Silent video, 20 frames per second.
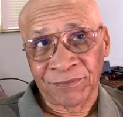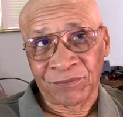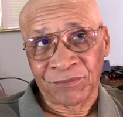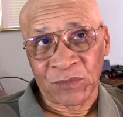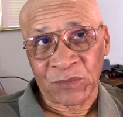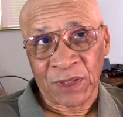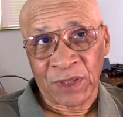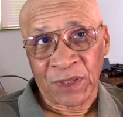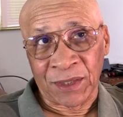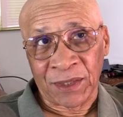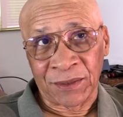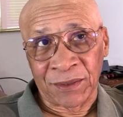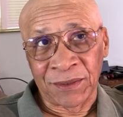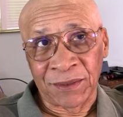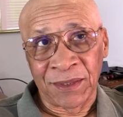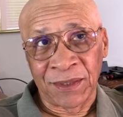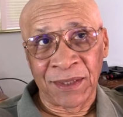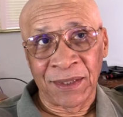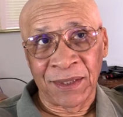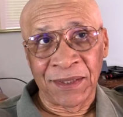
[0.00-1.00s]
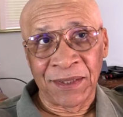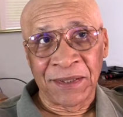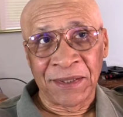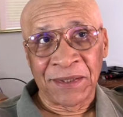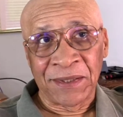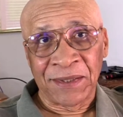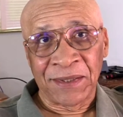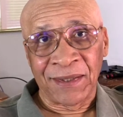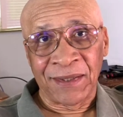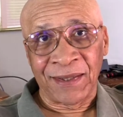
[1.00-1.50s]
Okay,
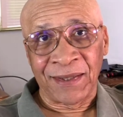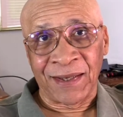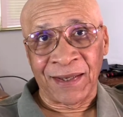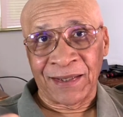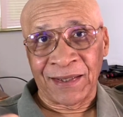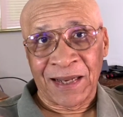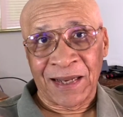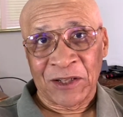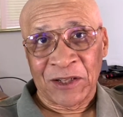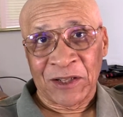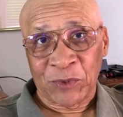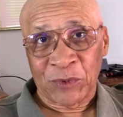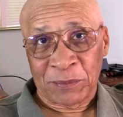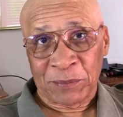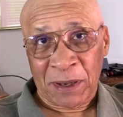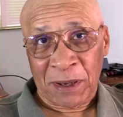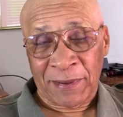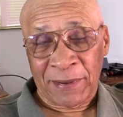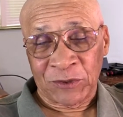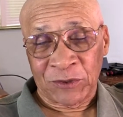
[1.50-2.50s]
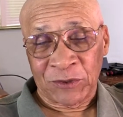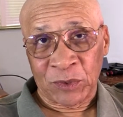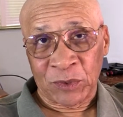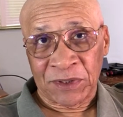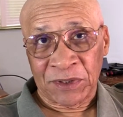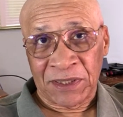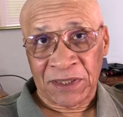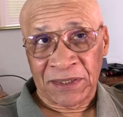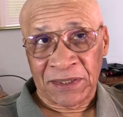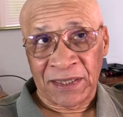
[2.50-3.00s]
and that's what Papa Doc
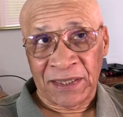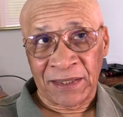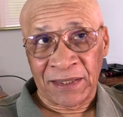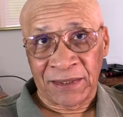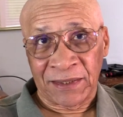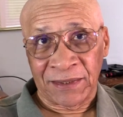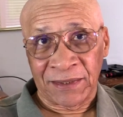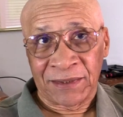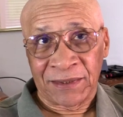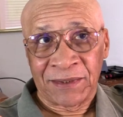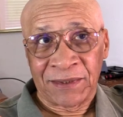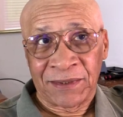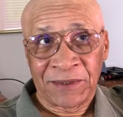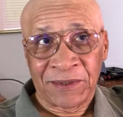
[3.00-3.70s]
did in Haiti.